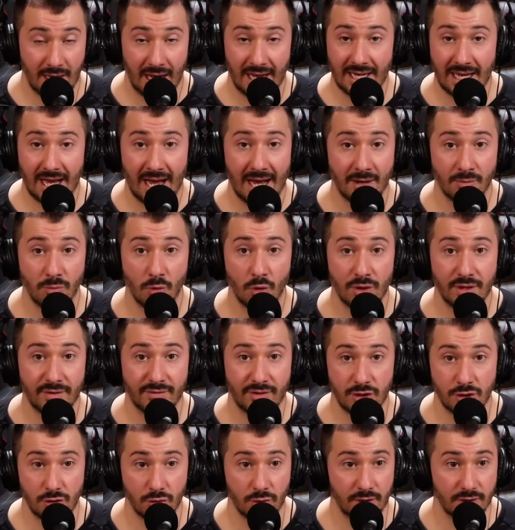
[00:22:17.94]
I won't
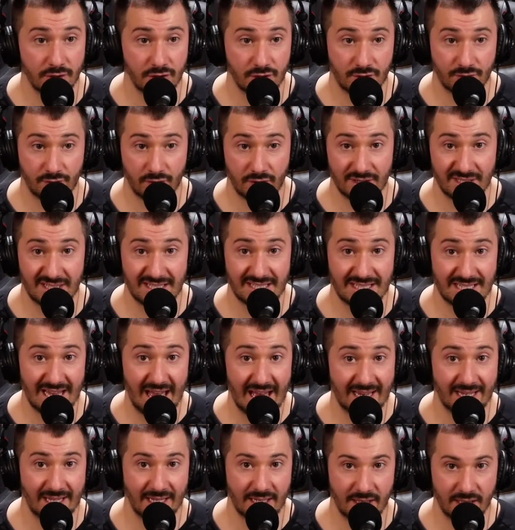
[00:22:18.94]
even do it just for a
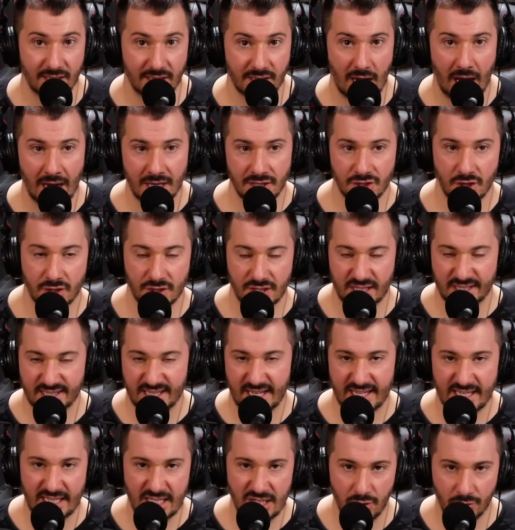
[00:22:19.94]
second. I start to get
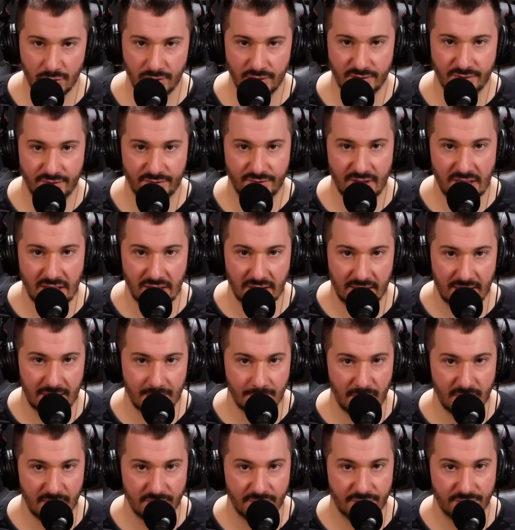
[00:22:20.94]
that eerie feeling in
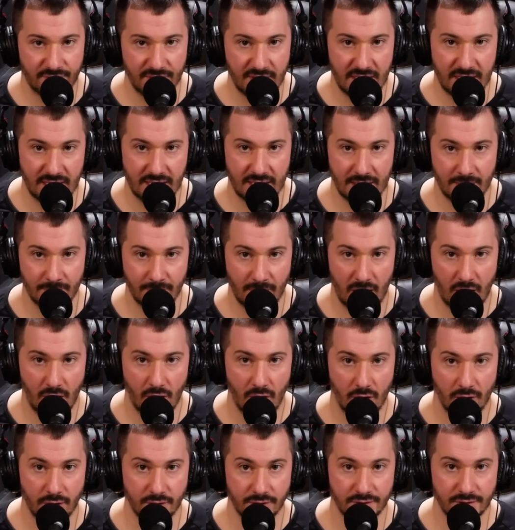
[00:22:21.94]
my feet and in my
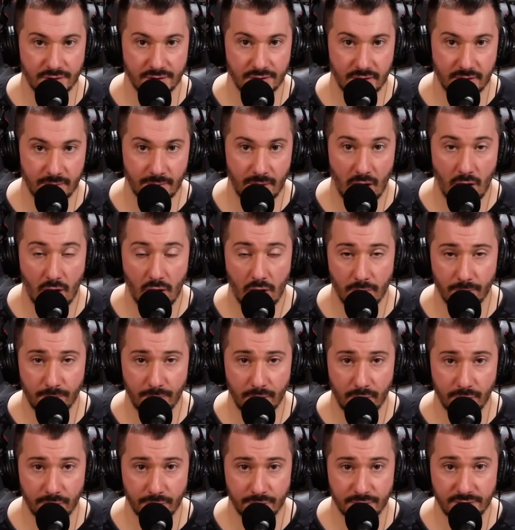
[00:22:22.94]
heart
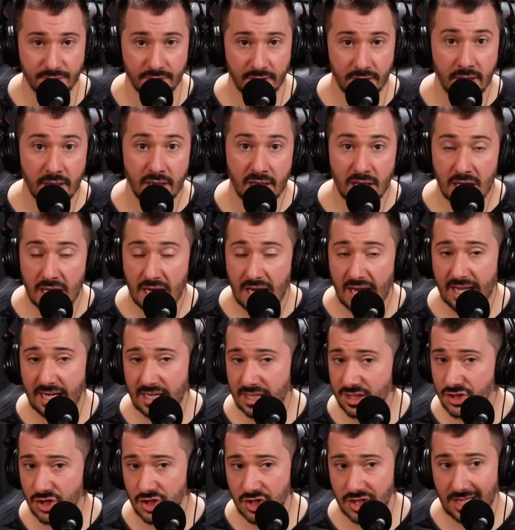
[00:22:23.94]
bones, and
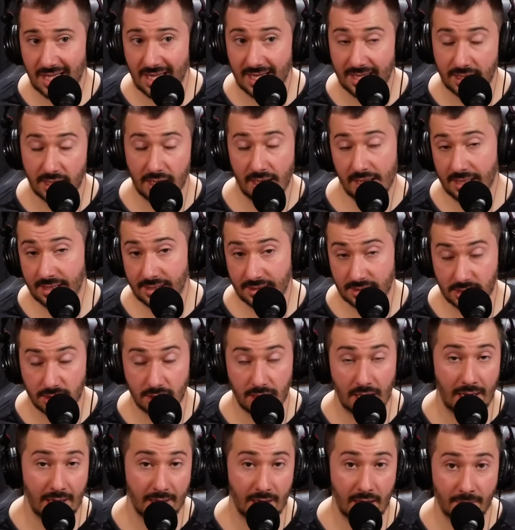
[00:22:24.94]
it's just like,
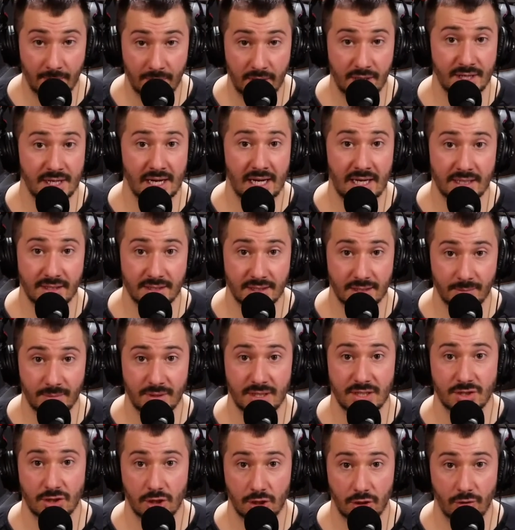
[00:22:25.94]
I'm going to die.
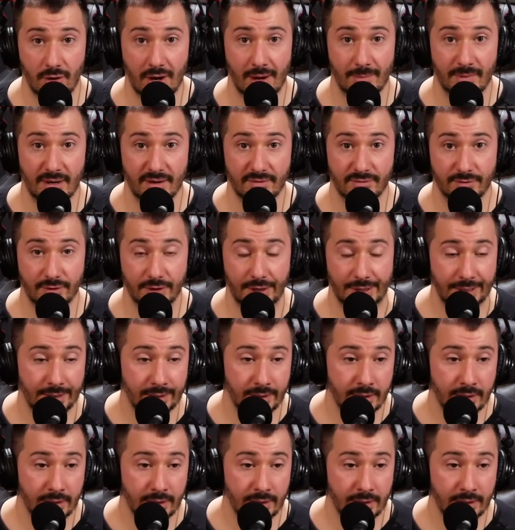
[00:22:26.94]
Somebody's going to grab my foot.